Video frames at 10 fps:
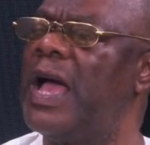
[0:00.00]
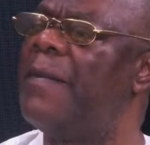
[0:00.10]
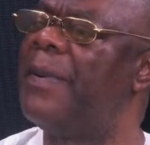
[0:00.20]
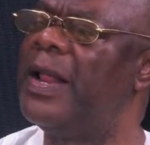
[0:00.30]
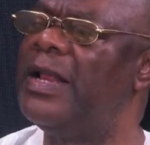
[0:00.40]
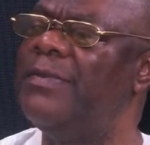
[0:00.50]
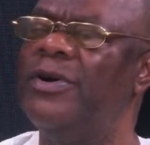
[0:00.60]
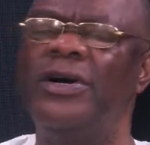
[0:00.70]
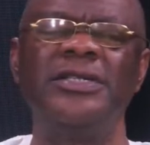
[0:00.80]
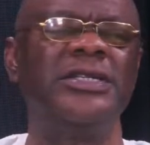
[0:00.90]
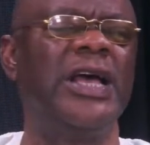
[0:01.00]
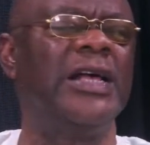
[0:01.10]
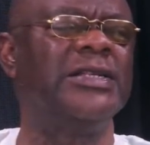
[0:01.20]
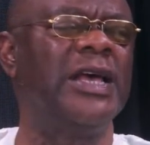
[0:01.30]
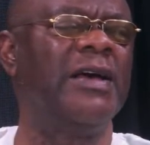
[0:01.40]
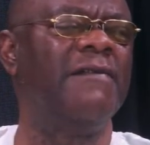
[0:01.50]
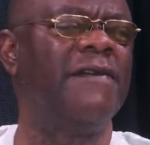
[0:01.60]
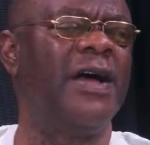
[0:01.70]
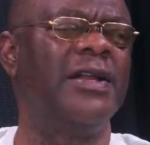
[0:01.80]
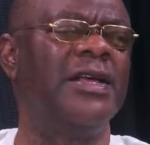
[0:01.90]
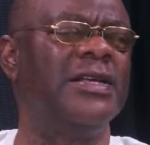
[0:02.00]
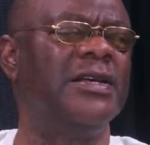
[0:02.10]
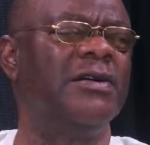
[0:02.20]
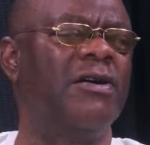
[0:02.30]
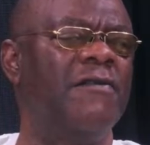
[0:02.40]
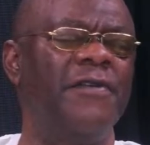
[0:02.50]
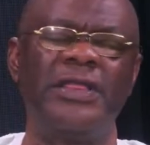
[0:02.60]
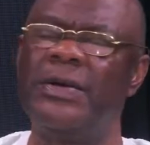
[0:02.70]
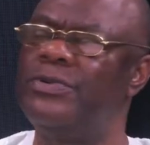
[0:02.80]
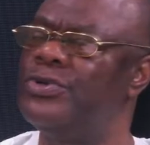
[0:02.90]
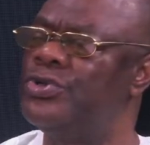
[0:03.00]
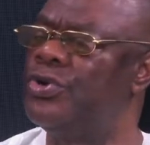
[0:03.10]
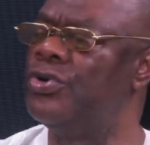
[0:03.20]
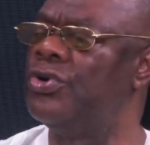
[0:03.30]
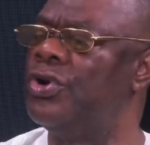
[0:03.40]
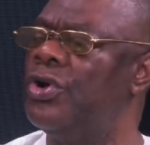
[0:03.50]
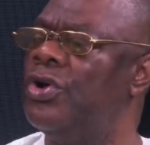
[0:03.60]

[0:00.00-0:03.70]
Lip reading: Apparently because he has found a comfortable zone